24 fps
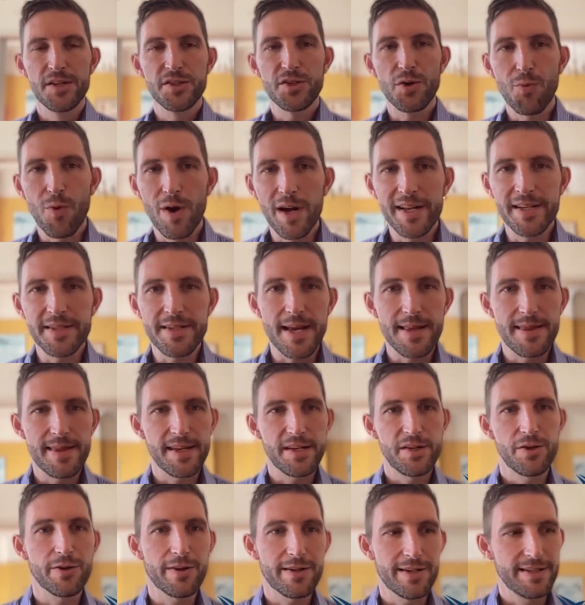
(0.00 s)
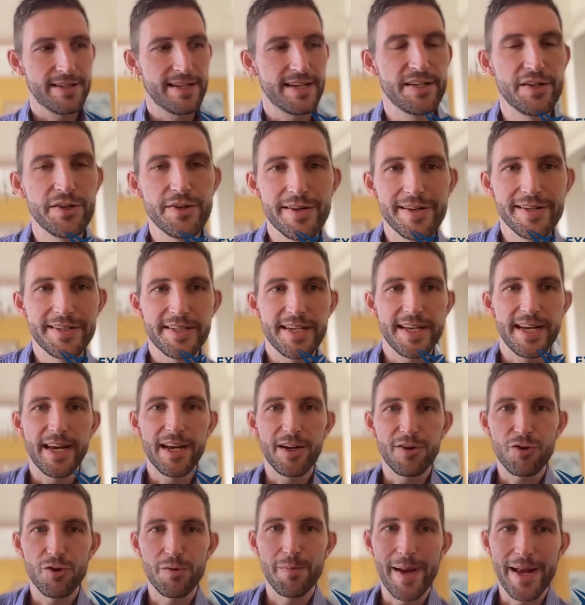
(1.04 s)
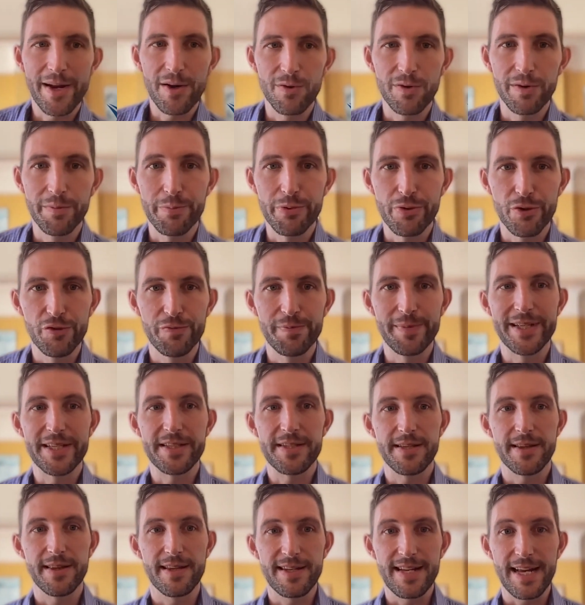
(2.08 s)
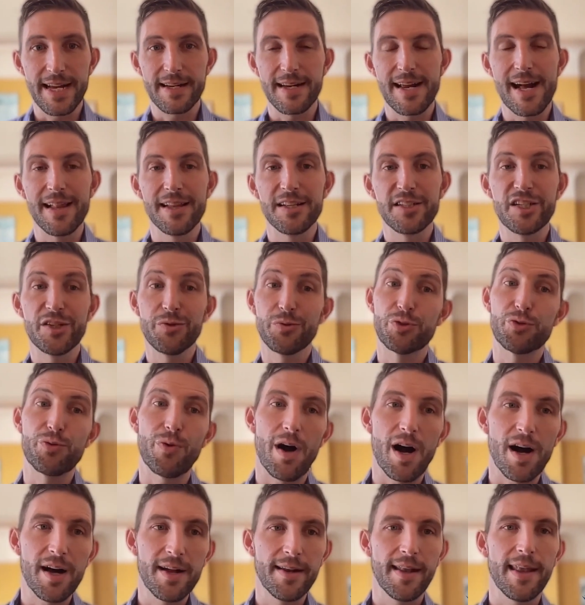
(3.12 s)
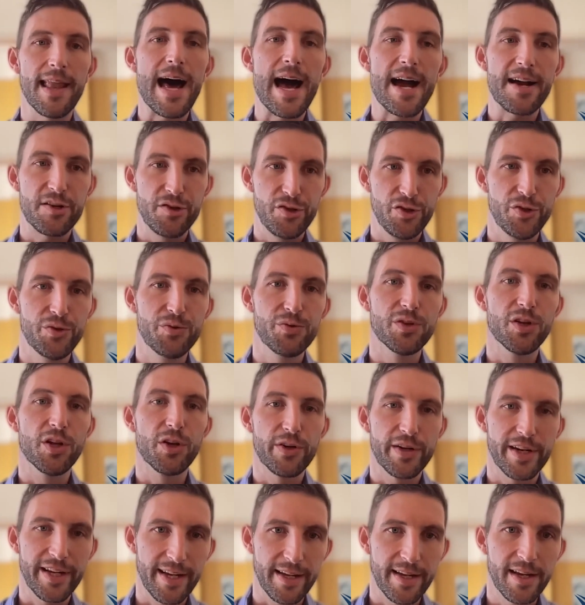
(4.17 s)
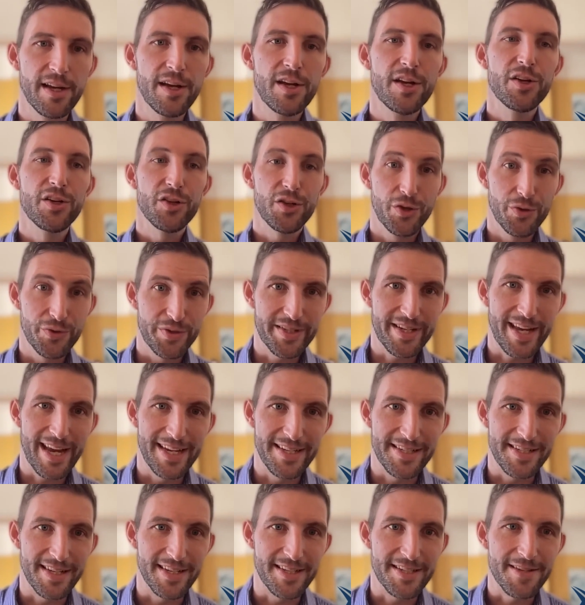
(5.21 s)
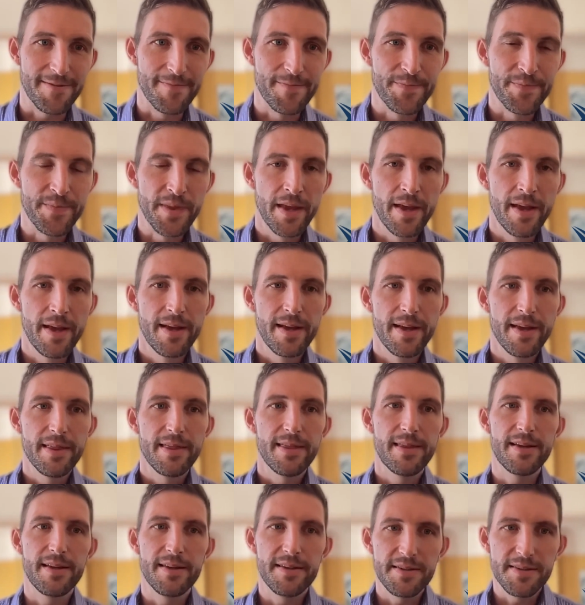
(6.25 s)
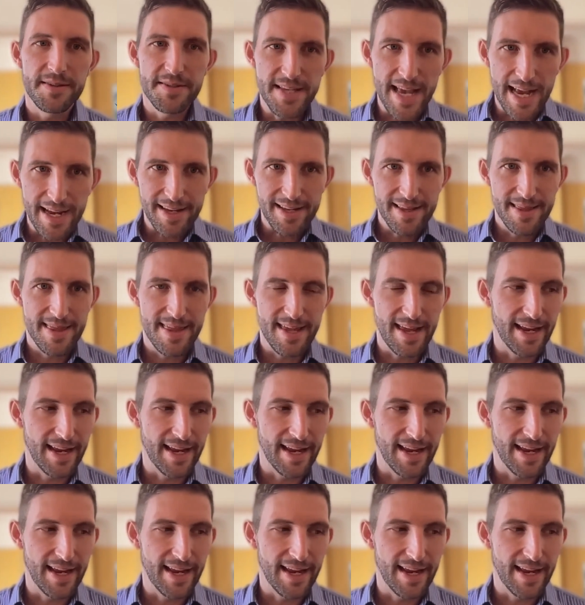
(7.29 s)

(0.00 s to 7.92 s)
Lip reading: So one is, I think you'll continue to see incremental improvements in the technology, which will unlock new learning use cases. The second